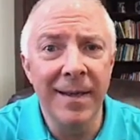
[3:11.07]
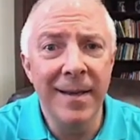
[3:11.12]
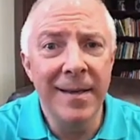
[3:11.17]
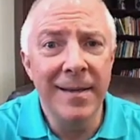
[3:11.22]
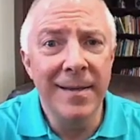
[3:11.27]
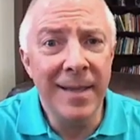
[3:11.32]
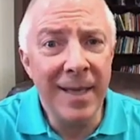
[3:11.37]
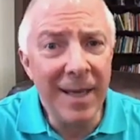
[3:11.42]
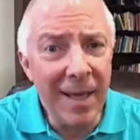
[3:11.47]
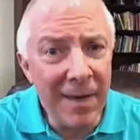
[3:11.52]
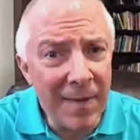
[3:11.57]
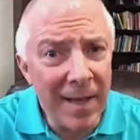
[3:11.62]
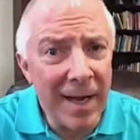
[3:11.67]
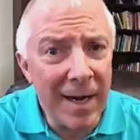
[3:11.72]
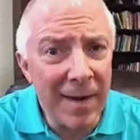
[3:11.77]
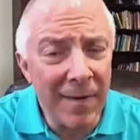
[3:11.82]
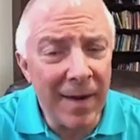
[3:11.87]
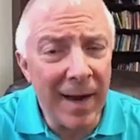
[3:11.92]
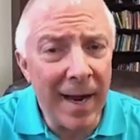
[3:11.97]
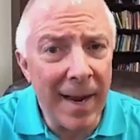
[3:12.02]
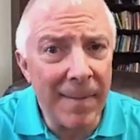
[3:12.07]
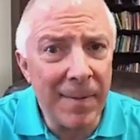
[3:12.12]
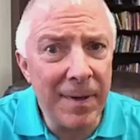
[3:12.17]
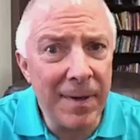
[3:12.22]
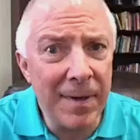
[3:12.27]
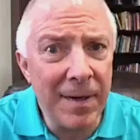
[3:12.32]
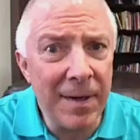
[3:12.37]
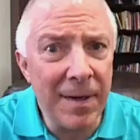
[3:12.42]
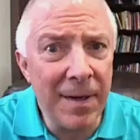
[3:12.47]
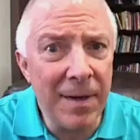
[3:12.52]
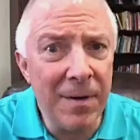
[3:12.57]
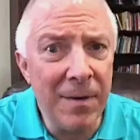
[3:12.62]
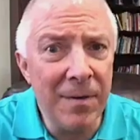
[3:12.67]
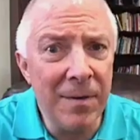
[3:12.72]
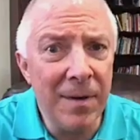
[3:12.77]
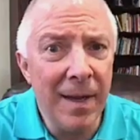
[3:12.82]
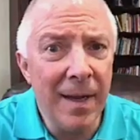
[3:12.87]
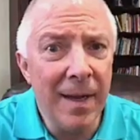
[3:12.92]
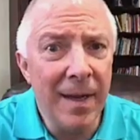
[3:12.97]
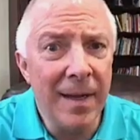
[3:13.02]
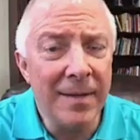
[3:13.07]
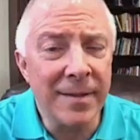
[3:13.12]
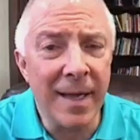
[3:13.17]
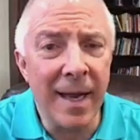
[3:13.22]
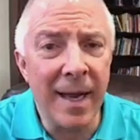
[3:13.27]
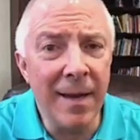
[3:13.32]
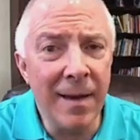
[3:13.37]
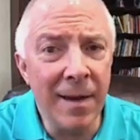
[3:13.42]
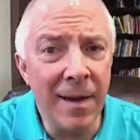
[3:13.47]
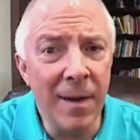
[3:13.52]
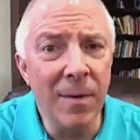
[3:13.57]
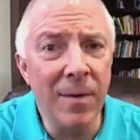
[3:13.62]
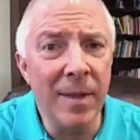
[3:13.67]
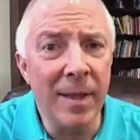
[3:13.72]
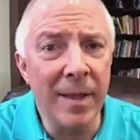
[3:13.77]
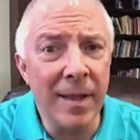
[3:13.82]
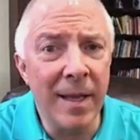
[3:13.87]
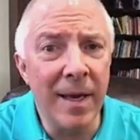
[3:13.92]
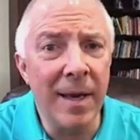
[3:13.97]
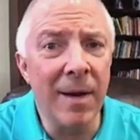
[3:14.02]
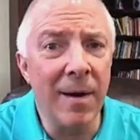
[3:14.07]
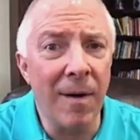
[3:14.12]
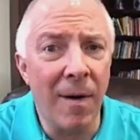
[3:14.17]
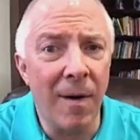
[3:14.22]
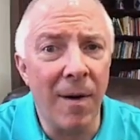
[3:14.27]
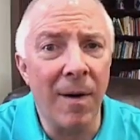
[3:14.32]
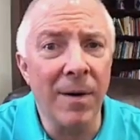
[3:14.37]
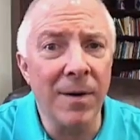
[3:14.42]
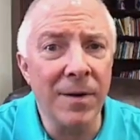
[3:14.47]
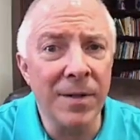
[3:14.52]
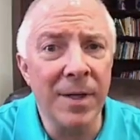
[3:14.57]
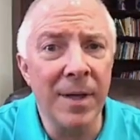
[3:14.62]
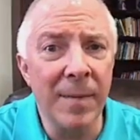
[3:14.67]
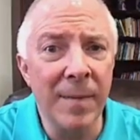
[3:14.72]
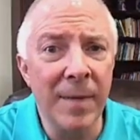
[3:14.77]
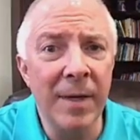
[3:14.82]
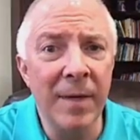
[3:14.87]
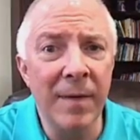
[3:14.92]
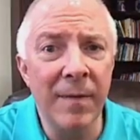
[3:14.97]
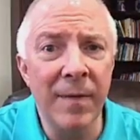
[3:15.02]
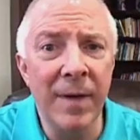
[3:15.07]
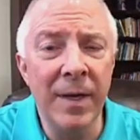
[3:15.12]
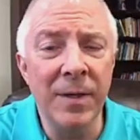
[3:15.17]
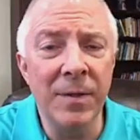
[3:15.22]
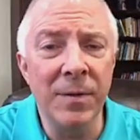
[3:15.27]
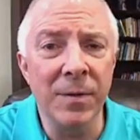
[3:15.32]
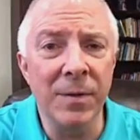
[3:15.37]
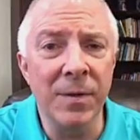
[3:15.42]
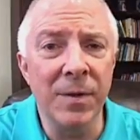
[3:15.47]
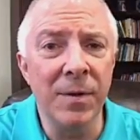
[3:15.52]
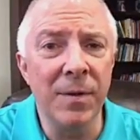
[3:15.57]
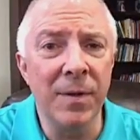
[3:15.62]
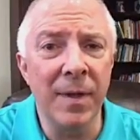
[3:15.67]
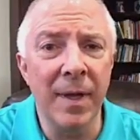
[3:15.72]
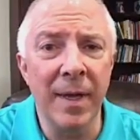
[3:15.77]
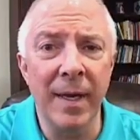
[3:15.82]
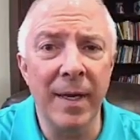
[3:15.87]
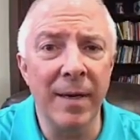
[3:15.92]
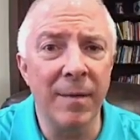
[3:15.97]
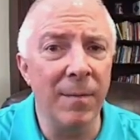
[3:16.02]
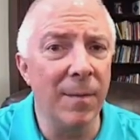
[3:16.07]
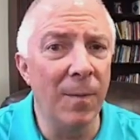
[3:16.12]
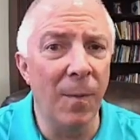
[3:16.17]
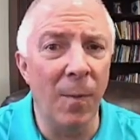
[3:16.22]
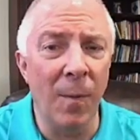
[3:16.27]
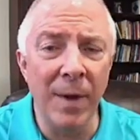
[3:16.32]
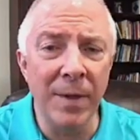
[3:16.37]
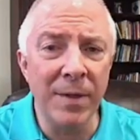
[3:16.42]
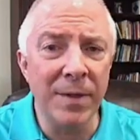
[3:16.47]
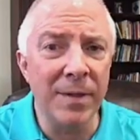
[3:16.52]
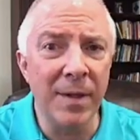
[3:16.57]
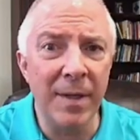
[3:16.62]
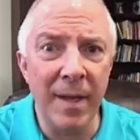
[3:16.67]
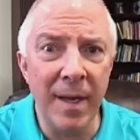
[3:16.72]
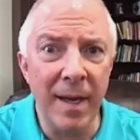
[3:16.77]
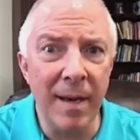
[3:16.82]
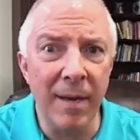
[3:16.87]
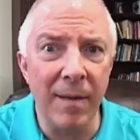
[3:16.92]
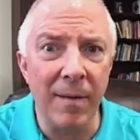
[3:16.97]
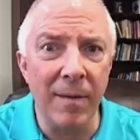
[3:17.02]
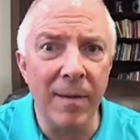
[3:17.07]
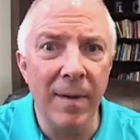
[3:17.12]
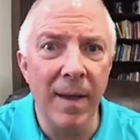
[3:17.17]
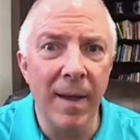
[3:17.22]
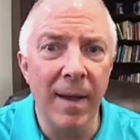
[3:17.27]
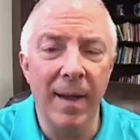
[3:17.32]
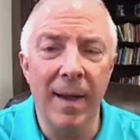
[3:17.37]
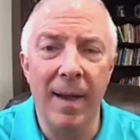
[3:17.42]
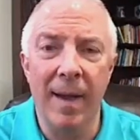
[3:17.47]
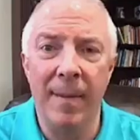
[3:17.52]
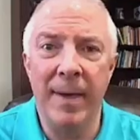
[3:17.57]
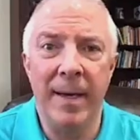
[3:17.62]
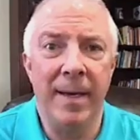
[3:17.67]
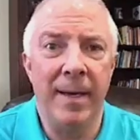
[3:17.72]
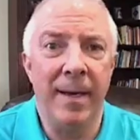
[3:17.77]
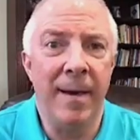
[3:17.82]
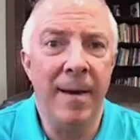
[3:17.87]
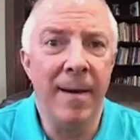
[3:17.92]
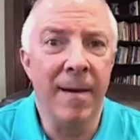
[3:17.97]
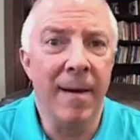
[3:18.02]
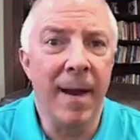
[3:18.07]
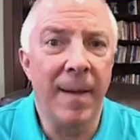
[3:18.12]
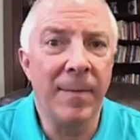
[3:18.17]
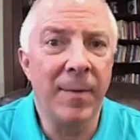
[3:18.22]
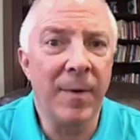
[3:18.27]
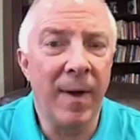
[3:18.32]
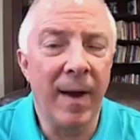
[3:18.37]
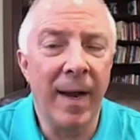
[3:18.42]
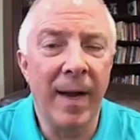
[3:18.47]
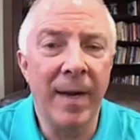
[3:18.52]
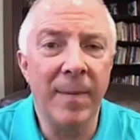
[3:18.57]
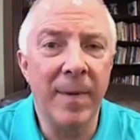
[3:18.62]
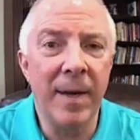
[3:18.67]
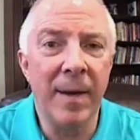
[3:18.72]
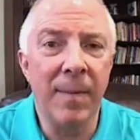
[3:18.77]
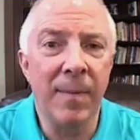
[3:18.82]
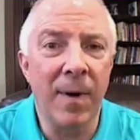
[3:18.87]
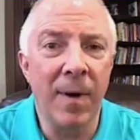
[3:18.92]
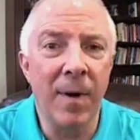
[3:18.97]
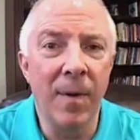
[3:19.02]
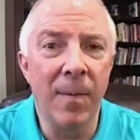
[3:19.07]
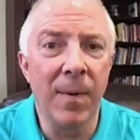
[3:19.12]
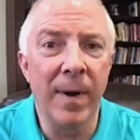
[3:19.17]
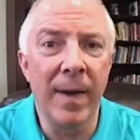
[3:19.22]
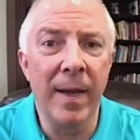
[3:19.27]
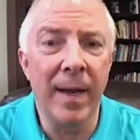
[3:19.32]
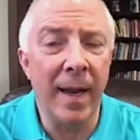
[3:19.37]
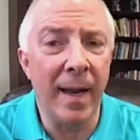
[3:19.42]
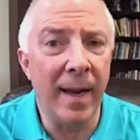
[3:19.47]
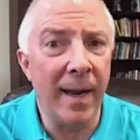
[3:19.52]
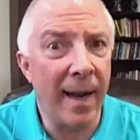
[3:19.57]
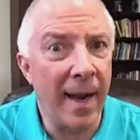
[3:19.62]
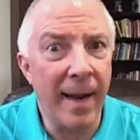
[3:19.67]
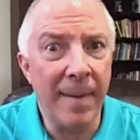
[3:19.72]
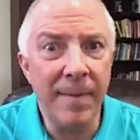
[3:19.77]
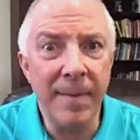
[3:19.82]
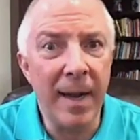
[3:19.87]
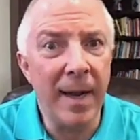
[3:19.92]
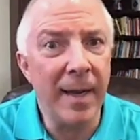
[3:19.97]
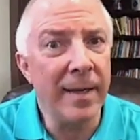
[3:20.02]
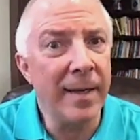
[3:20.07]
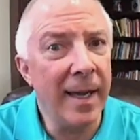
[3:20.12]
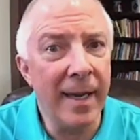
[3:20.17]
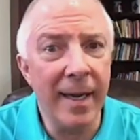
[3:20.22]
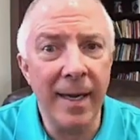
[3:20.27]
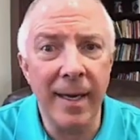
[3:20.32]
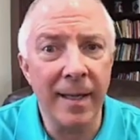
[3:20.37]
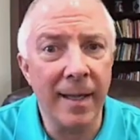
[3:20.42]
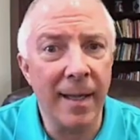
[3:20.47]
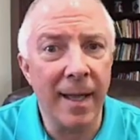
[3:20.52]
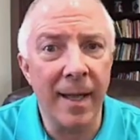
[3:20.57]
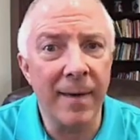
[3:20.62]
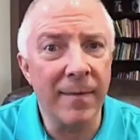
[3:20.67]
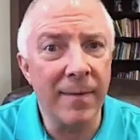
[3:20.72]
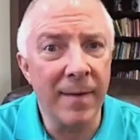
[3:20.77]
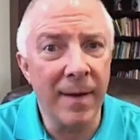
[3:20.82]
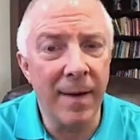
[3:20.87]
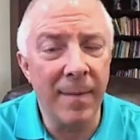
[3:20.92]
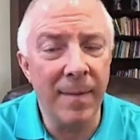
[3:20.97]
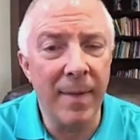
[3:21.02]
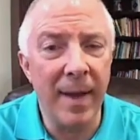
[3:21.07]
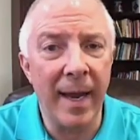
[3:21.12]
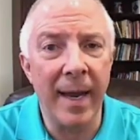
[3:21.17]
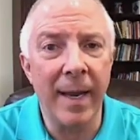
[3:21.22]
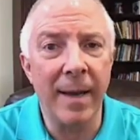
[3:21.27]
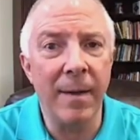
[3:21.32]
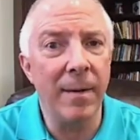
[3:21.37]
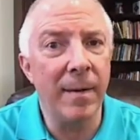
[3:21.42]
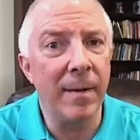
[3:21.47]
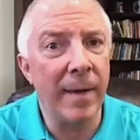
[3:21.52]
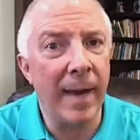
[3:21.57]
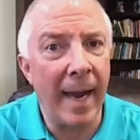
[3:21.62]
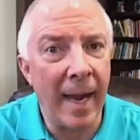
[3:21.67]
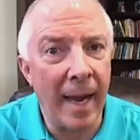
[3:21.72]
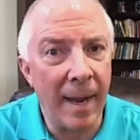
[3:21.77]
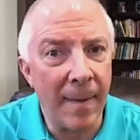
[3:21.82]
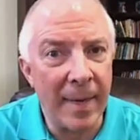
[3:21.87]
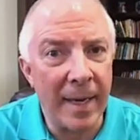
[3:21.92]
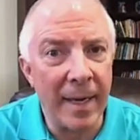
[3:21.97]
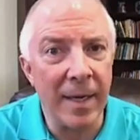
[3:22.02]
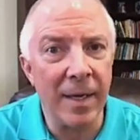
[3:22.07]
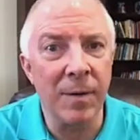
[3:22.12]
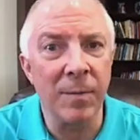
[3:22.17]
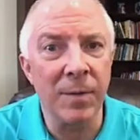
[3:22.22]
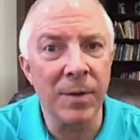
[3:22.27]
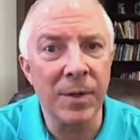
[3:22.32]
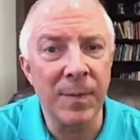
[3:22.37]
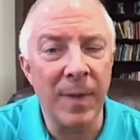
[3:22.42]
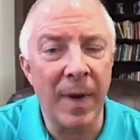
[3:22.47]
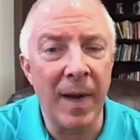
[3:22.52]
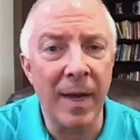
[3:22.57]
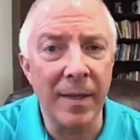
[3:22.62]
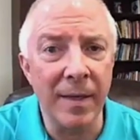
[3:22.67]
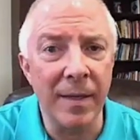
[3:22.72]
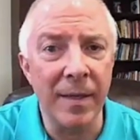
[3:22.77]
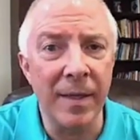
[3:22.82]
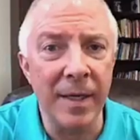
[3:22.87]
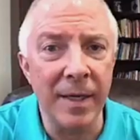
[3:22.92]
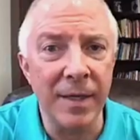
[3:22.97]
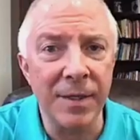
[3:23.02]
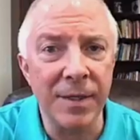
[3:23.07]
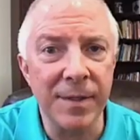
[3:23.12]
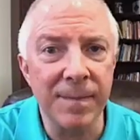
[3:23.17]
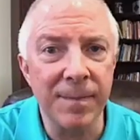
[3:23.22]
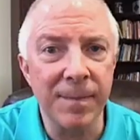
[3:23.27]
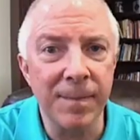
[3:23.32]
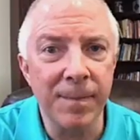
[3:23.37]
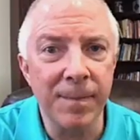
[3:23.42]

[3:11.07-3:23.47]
Has any of that ever happened to you? Because I know that there are some individuals who think, what's the deal? I mean, here I'm trying to be appropriate, and I'm not getting a lot of comeback. How am I going to respond to this?